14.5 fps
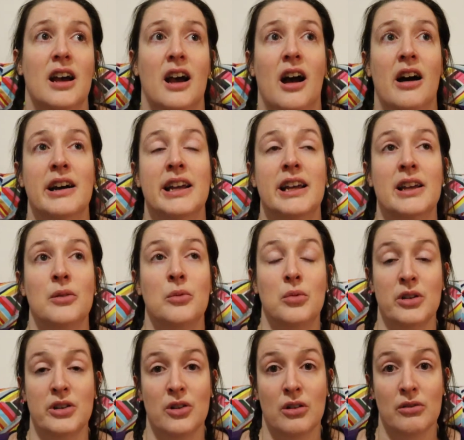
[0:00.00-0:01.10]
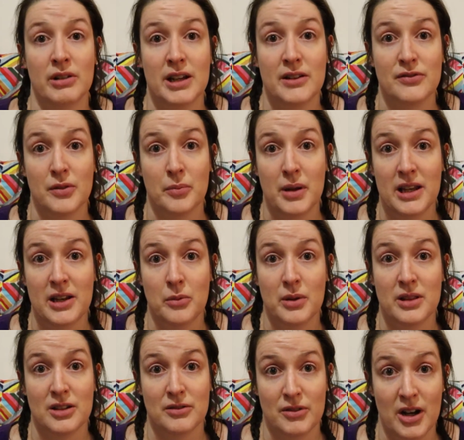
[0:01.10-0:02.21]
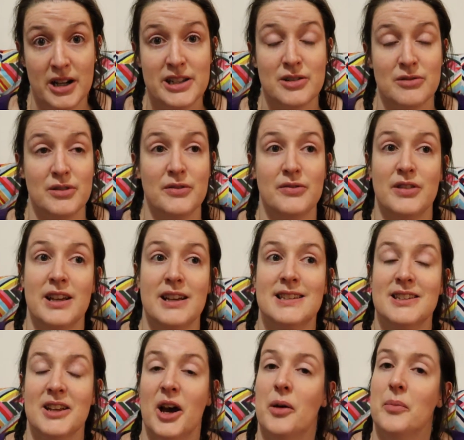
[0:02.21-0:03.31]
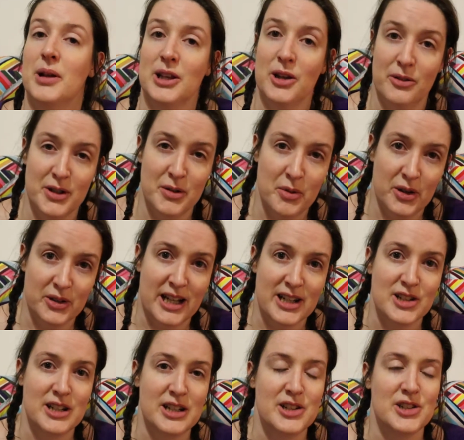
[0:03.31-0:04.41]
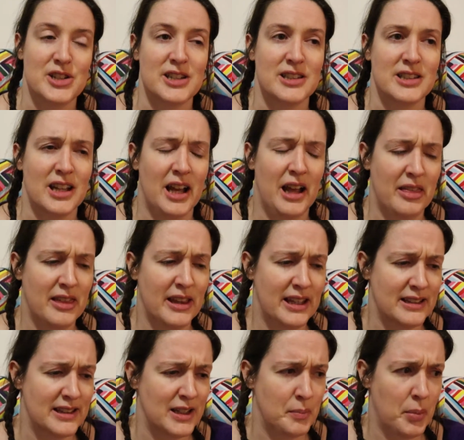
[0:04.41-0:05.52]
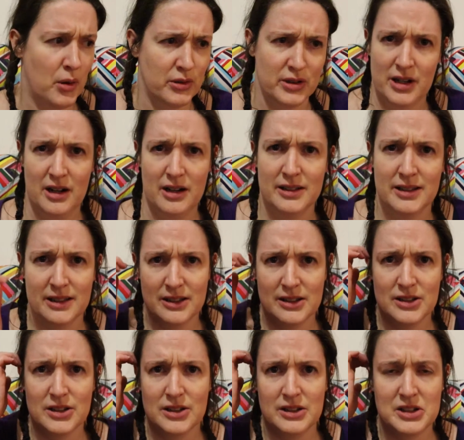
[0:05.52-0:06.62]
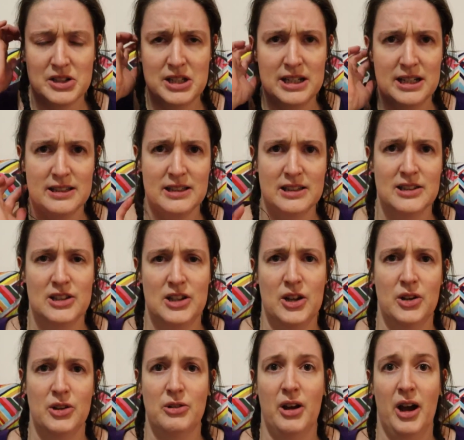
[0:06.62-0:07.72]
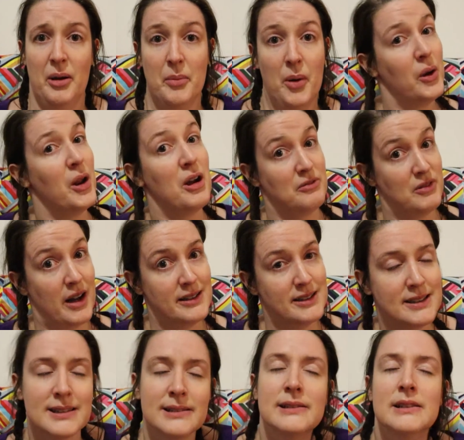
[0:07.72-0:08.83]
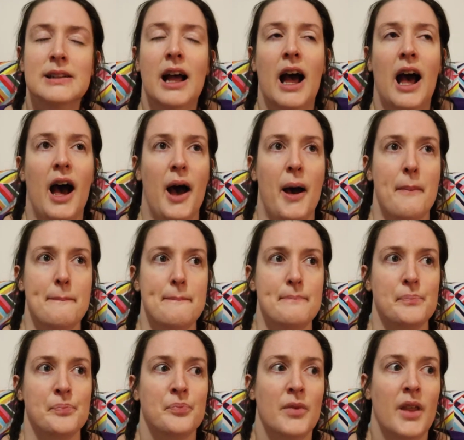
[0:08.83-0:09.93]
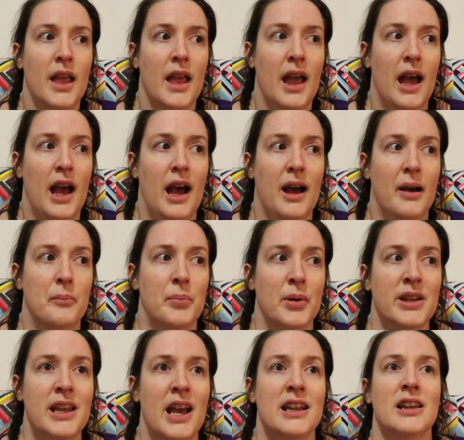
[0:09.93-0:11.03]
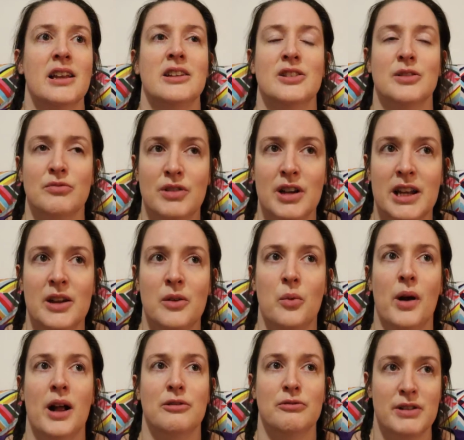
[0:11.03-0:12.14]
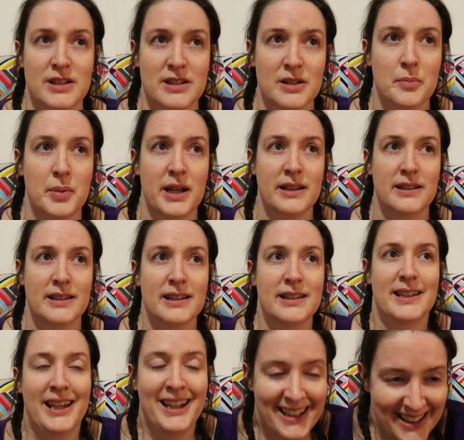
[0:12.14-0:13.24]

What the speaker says: I was not really familiar with the writer of this, but Laurie was actually. She's, I think it's his podcast that she listens to on her runs. But yeah, like some really well-written pieces.